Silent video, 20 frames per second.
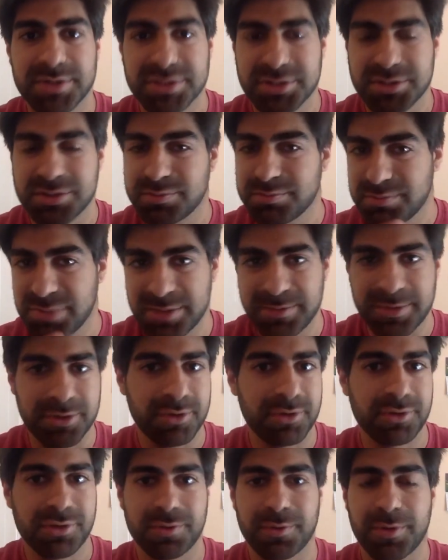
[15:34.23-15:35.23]
So you maybe
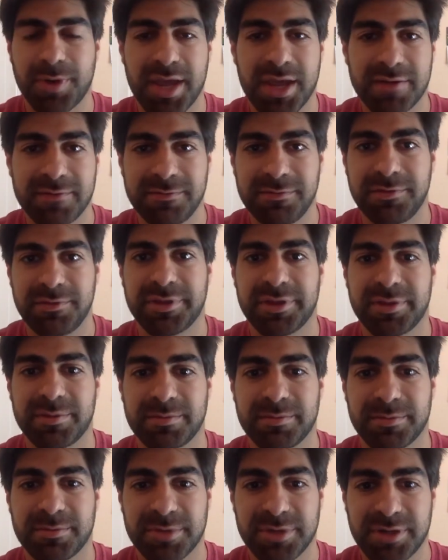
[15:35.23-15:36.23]
go through a handful of
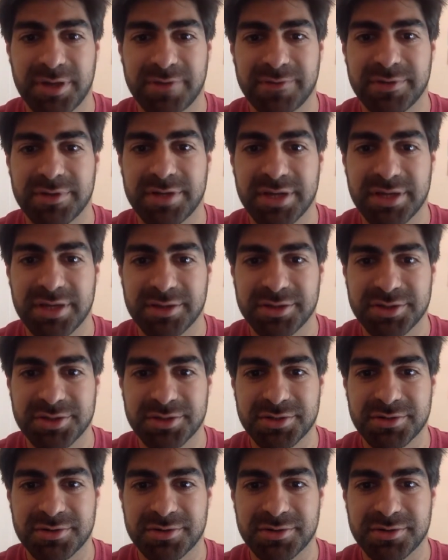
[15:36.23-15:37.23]
them, every day that
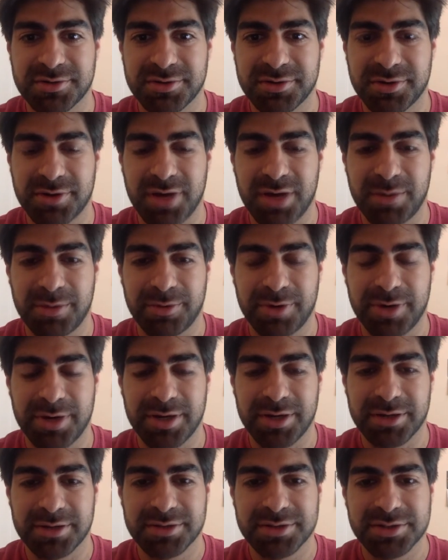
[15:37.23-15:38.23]
you're operating.